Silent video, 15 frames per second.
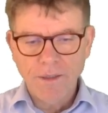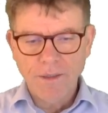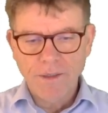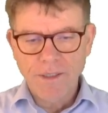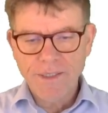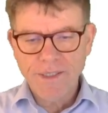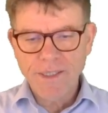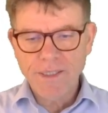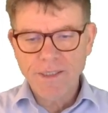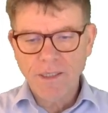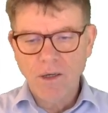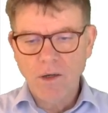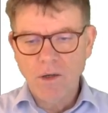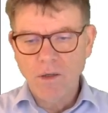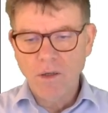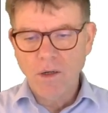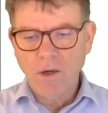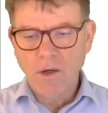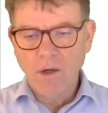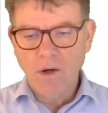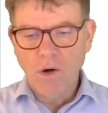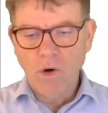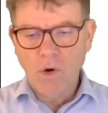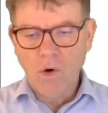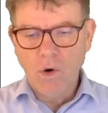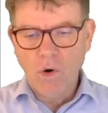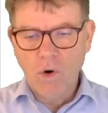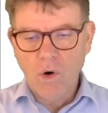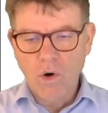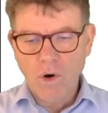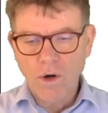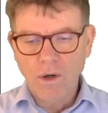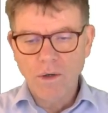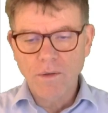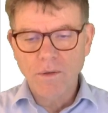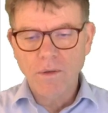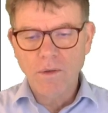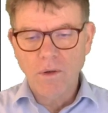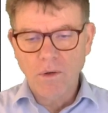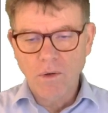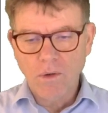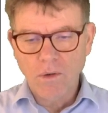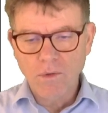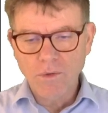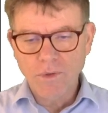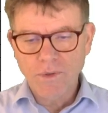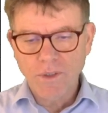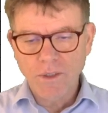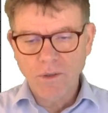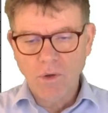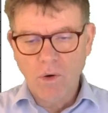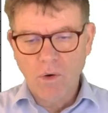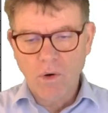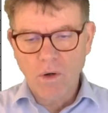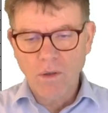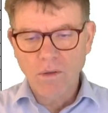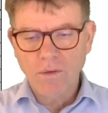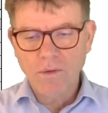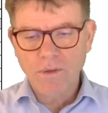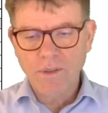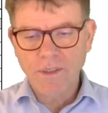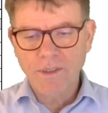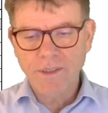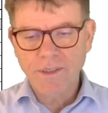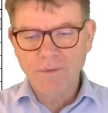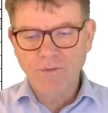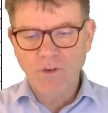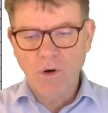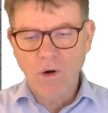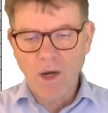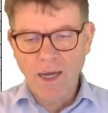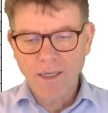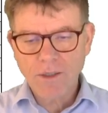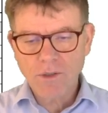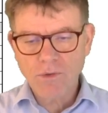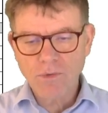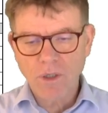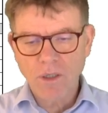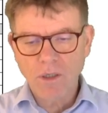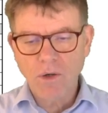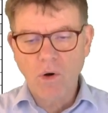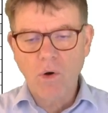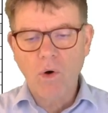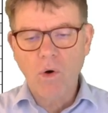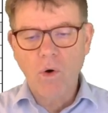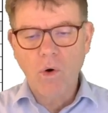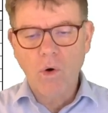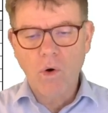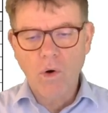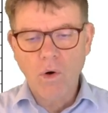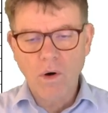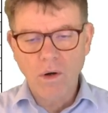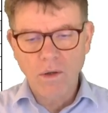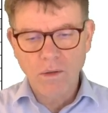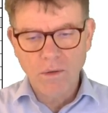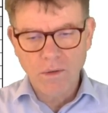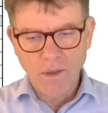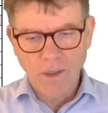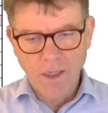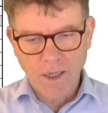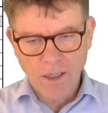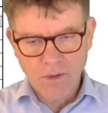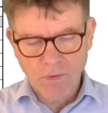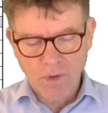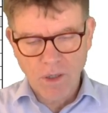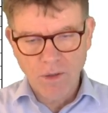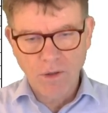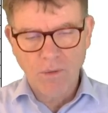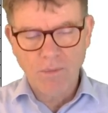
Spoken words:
This is or, you see the or, this is for actual or actual year